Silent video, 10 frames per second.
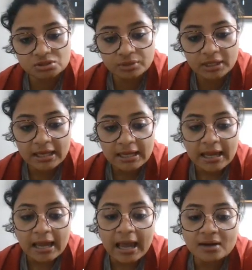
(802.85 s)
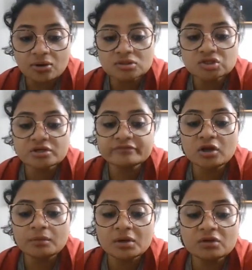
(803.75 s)
Okay, and also
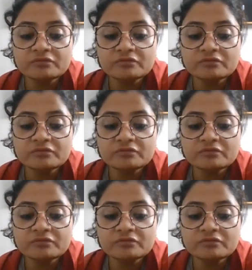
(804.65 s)
development of